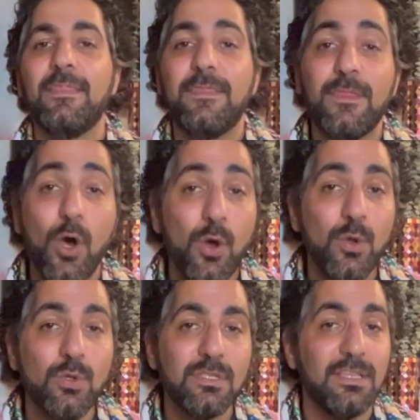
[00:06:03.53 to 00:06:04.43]

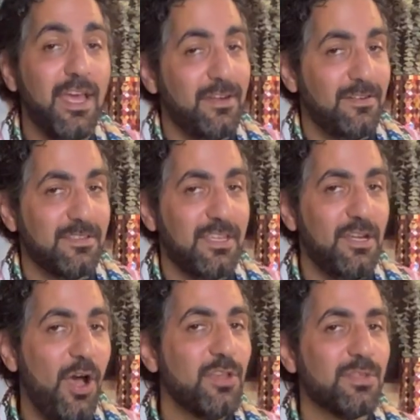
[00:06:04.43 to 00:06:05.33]
Those letters can
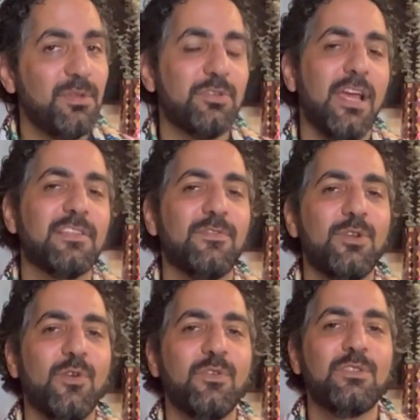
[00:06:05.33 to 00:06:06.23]
also be transferred
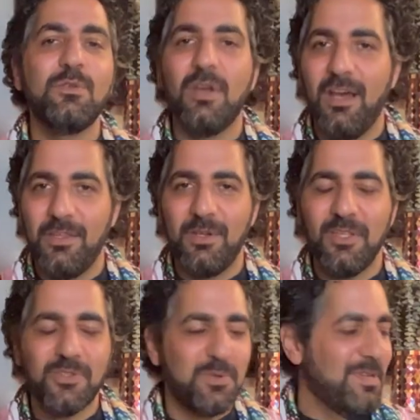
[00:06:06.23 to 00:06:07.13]
over to other
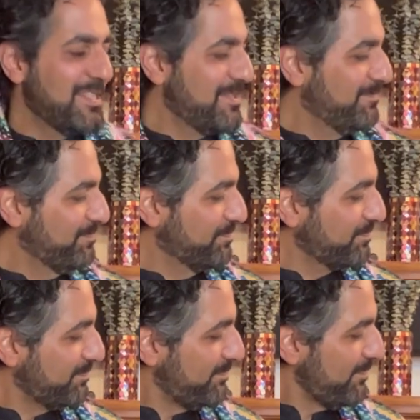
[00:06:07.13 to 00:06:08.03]
instruments.
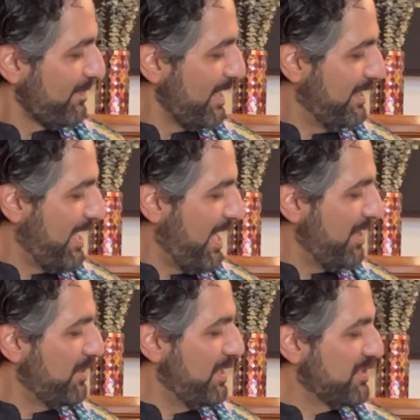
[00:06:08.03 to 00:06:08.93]
The
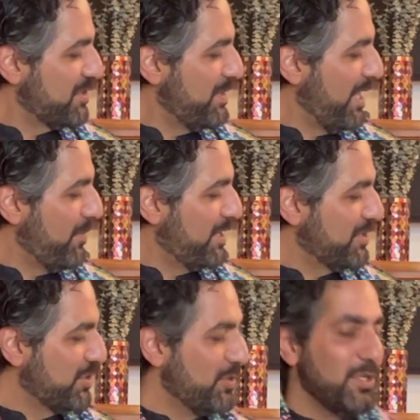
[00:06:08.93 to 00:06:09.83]
other instrument I want to
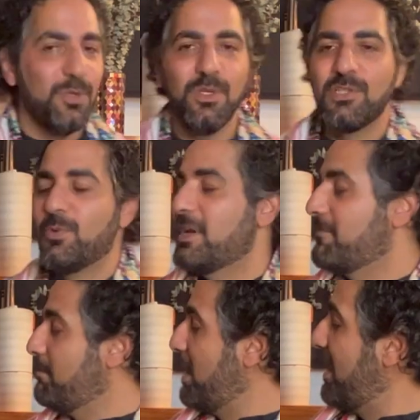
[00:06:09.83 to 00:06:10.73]
show you is one of
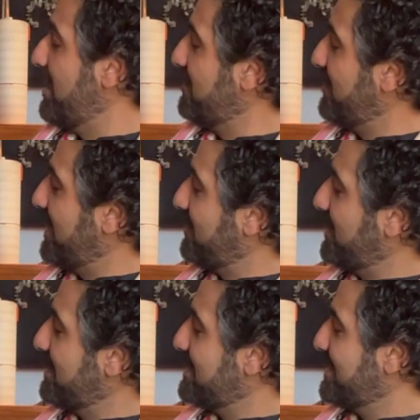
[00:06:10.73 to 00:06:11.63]
my
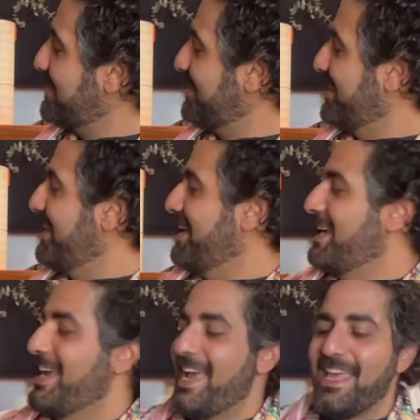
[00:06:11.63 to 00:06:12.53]
favorites,
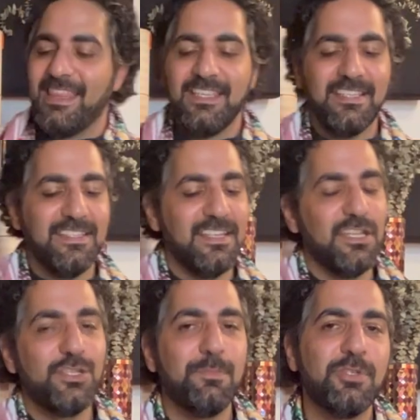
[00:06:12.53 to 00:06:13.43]
and this is an
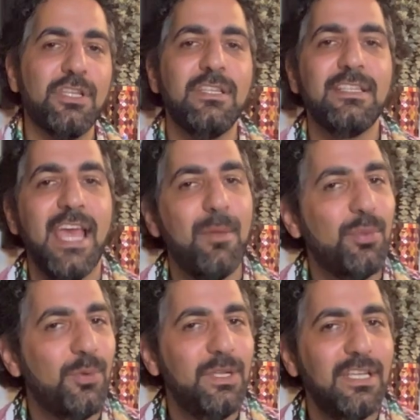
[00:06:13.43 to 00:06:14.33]
Egyptian
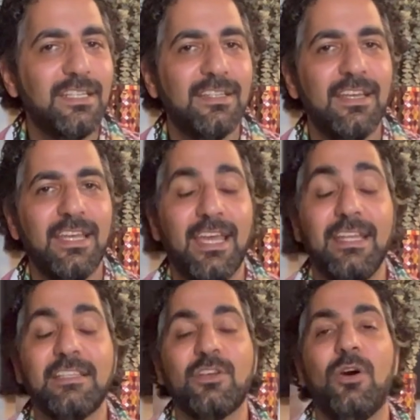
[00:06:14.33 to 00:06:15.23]
tambourine, and
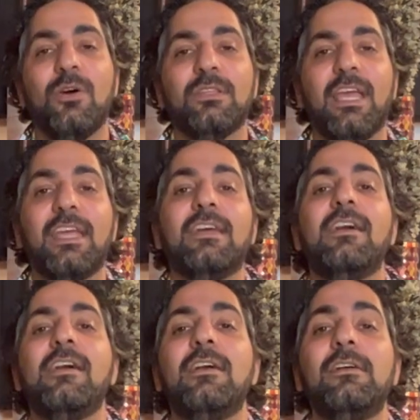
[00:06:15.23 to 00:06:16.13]
it's called a
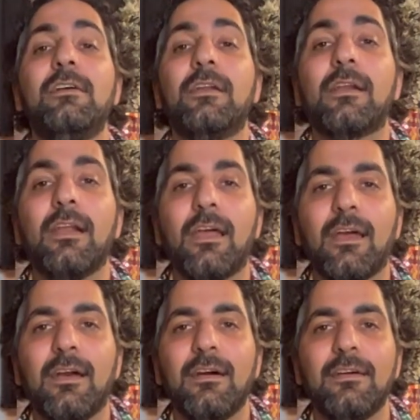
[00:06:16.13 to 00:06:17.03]
riq,